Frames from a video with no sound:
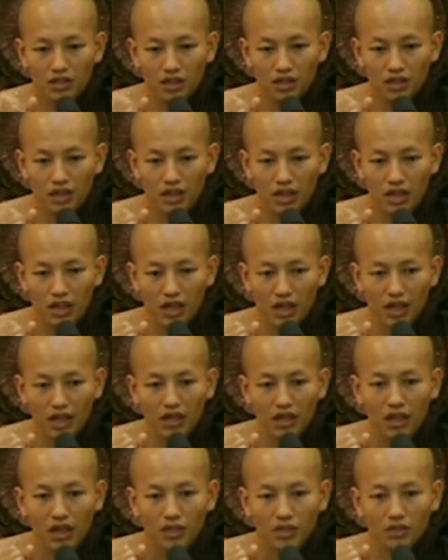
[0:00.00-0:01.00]
stronger,
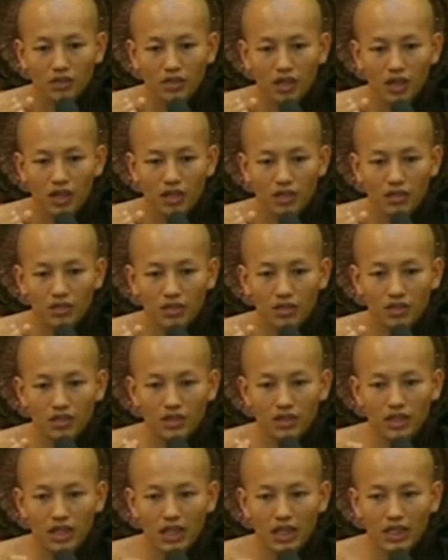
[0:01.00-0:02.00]
and you can ignore
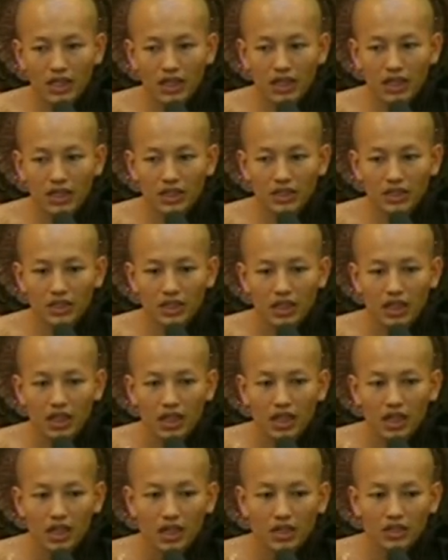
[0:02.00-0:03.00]
the other's
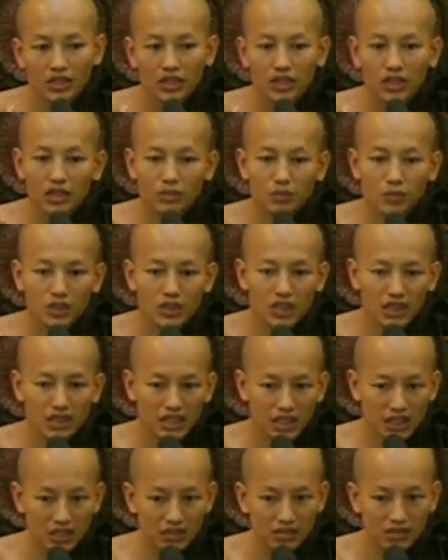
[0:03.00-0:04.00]
not
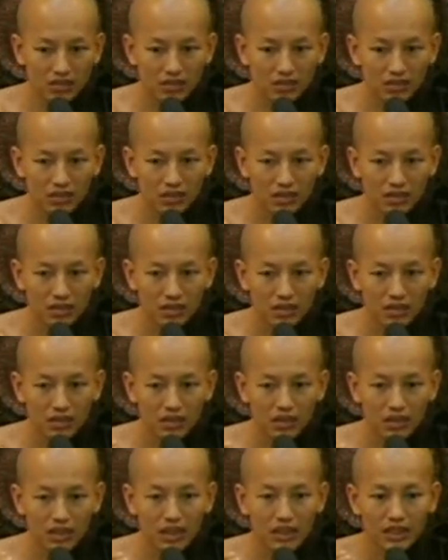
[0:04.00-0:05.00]
important thing,
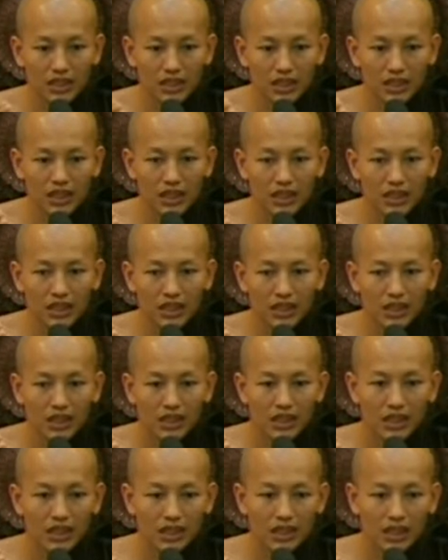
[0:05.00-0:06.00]
the other
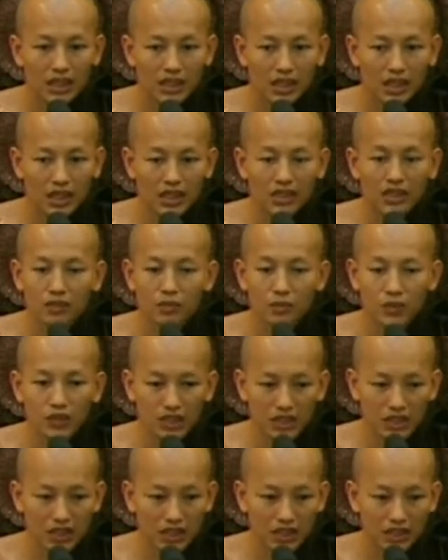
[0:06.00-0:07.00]

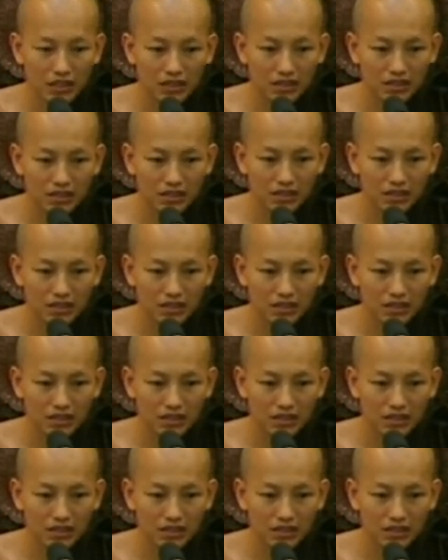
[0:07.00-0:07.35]
unimportant thing.